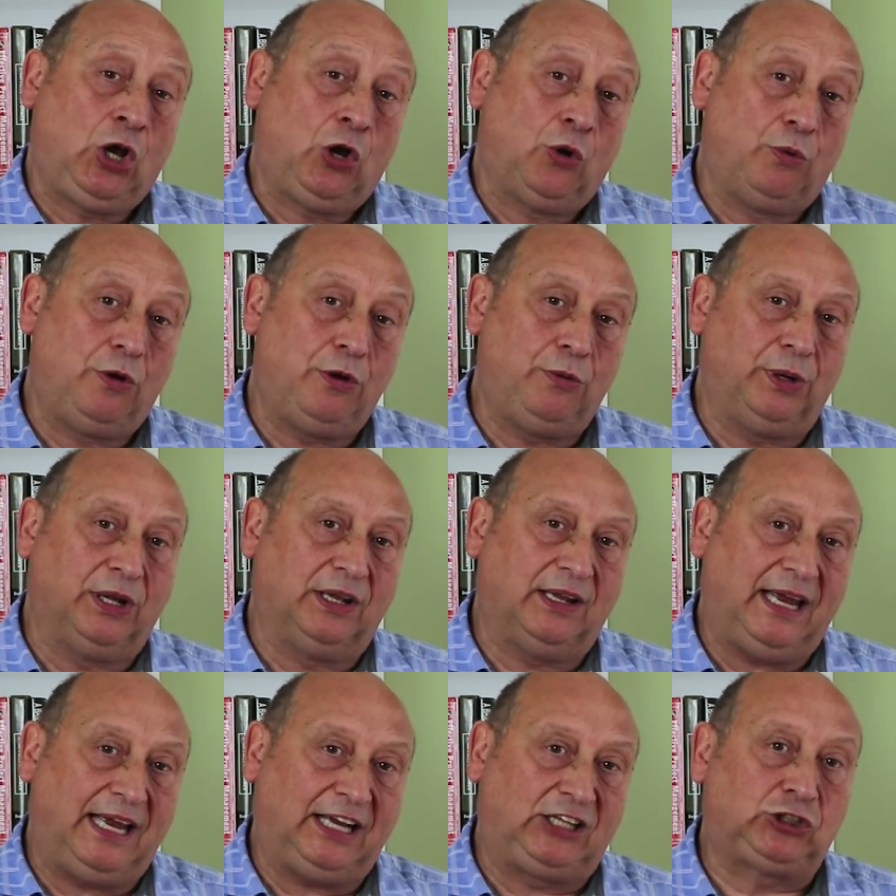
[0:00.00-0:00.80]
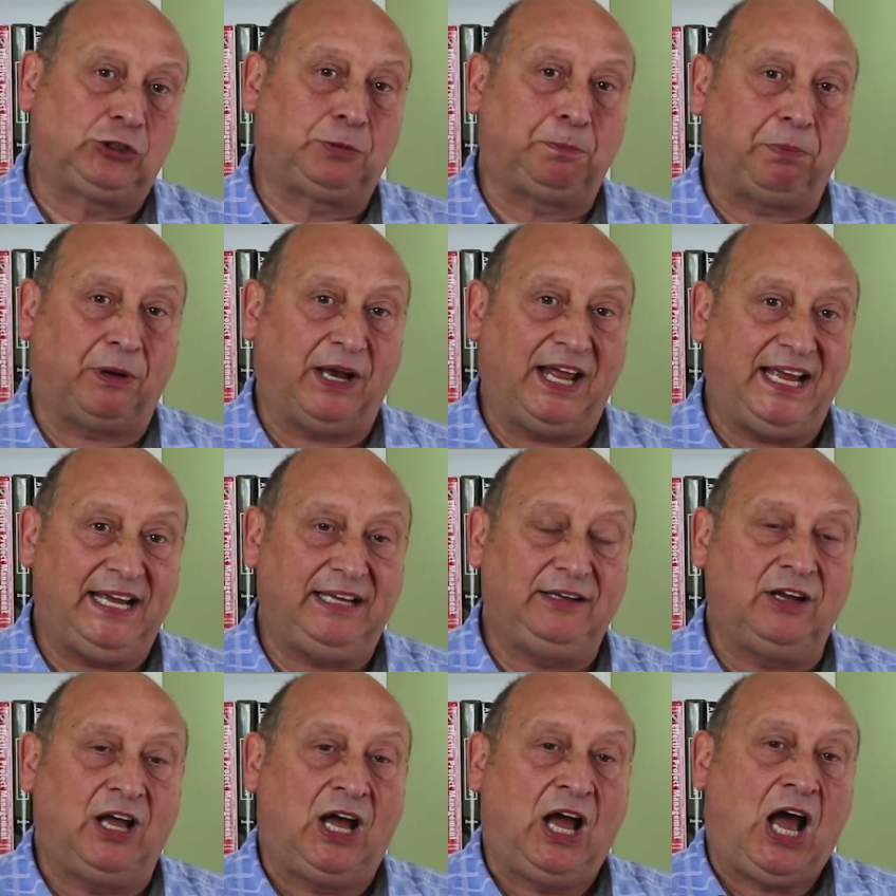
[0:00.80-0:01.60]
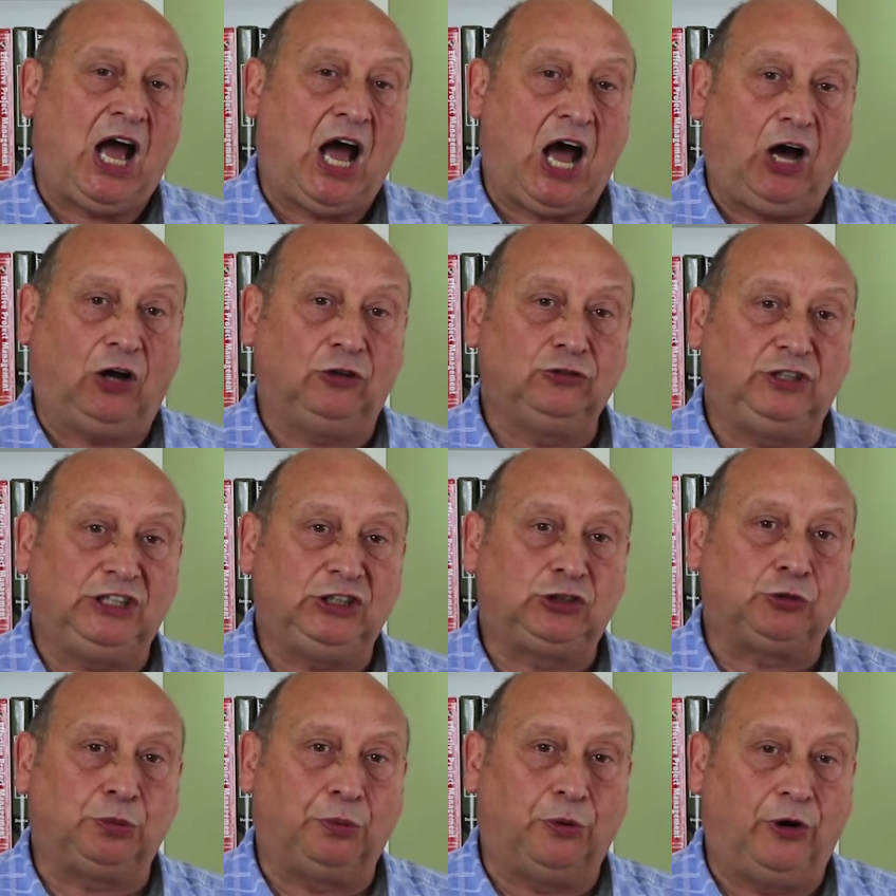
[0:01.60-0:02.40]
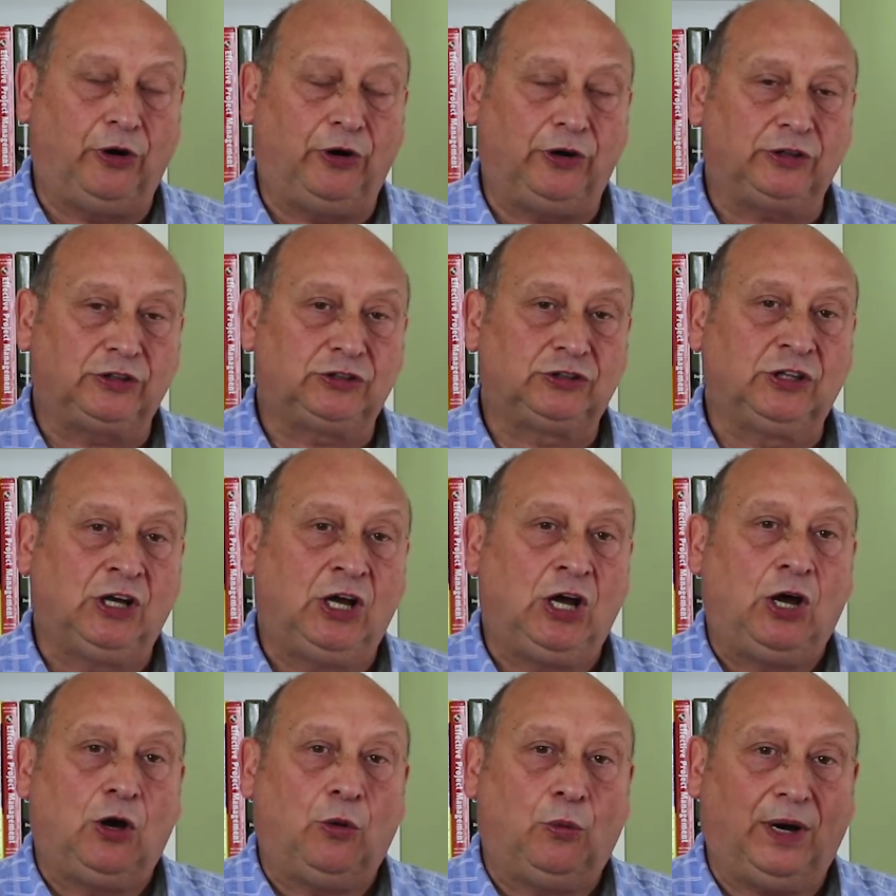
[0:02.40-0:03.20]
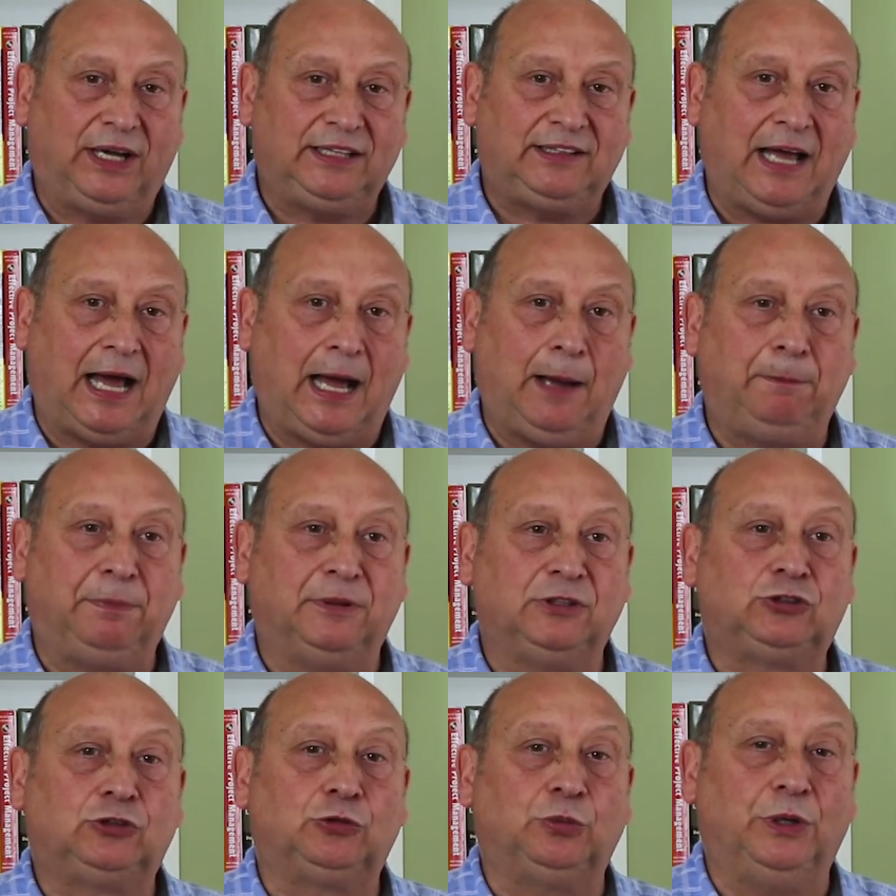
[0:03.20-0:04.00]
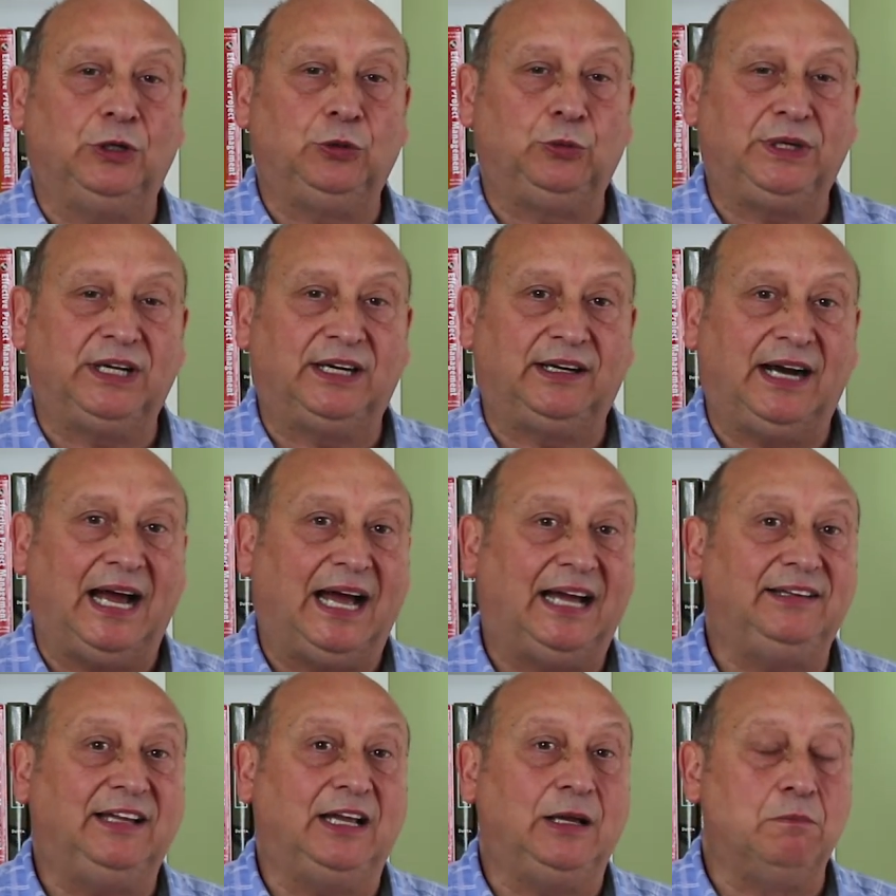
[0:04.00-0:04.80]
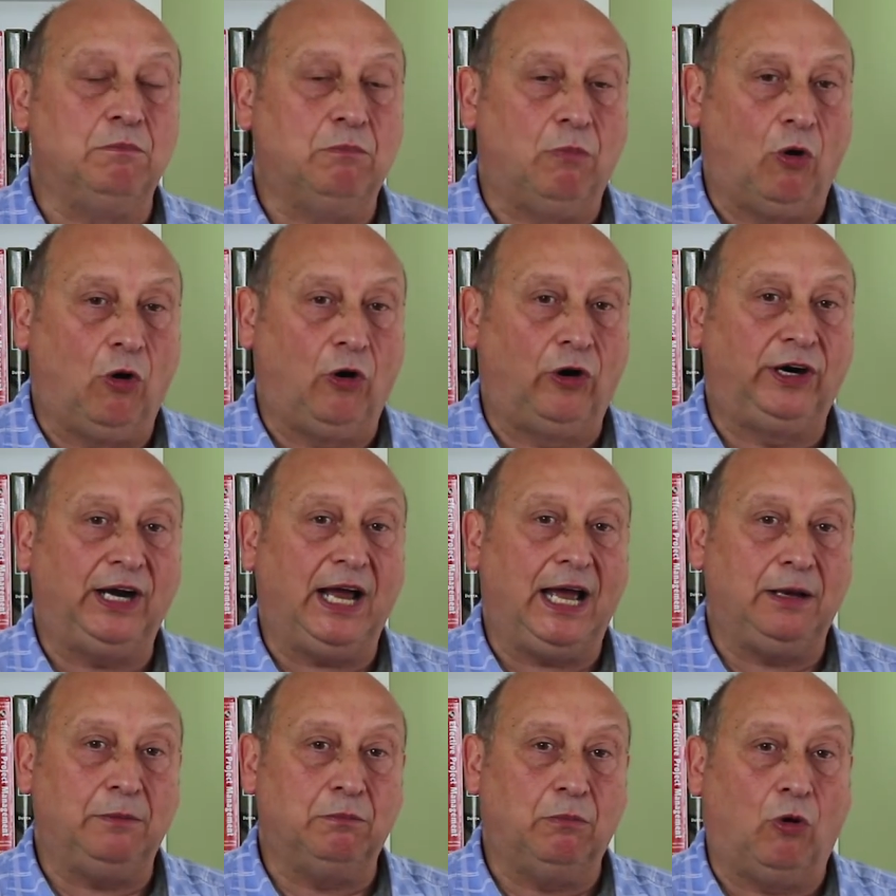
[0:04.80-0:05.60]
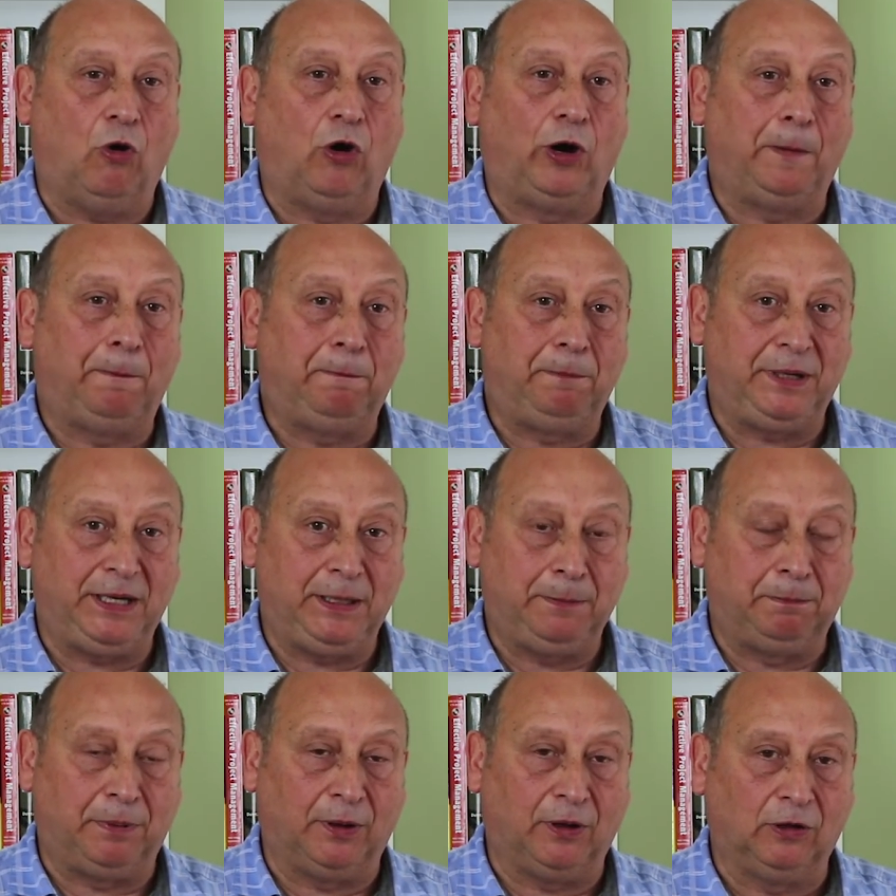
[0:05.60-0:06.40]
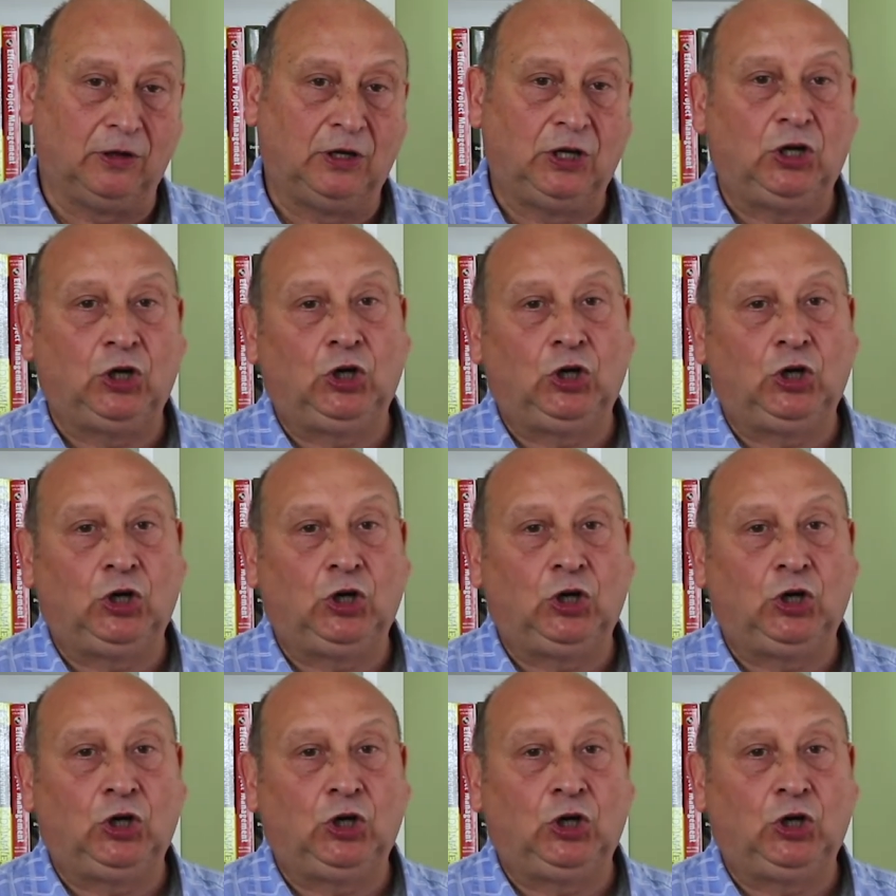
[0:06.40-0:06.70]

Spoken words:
we will explain how this works, what happens when we are adding more and more people